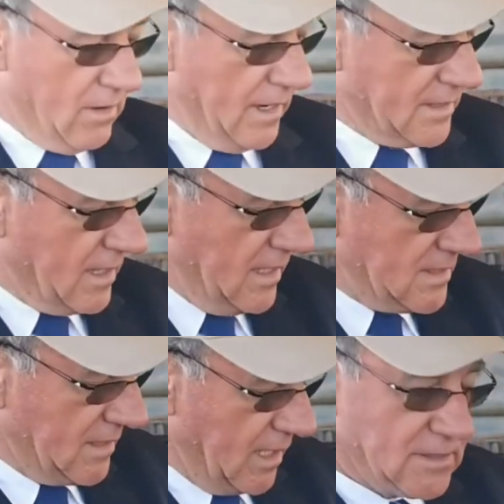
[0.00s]
Right,
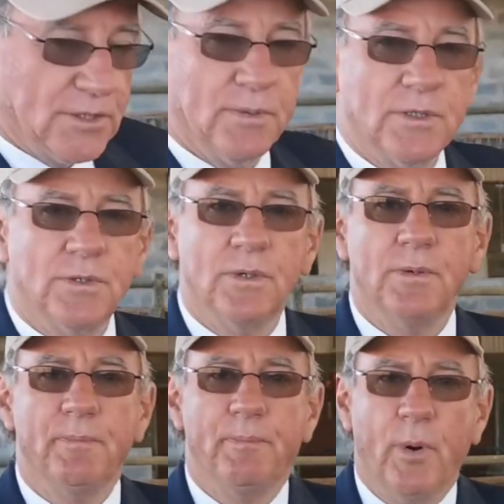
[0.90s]
guys, I just want
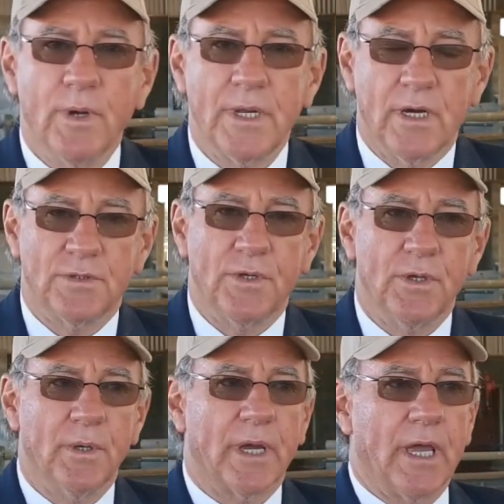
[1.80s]
to point out to
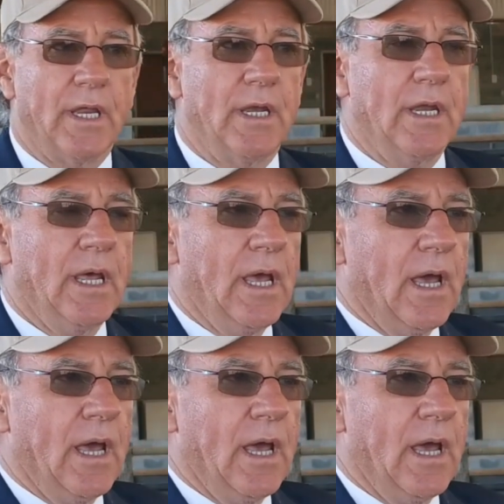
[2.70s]
you again